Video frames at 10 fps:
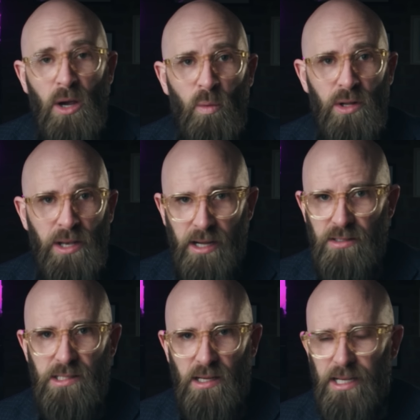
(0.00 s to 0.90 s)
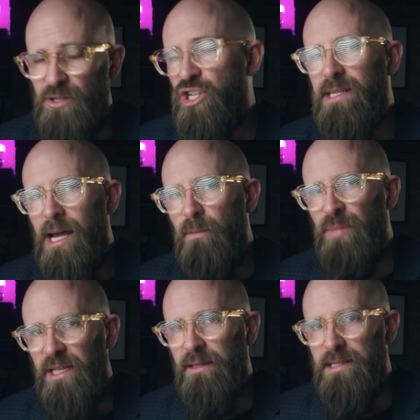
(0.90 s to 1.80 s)
will now decide just how
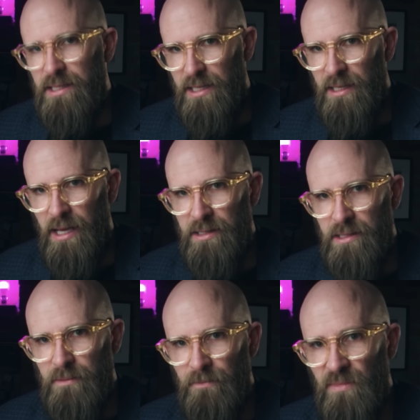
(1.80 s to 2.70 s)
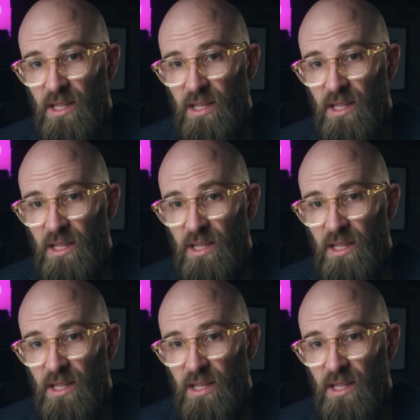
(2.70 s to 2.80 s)
big this thing gets.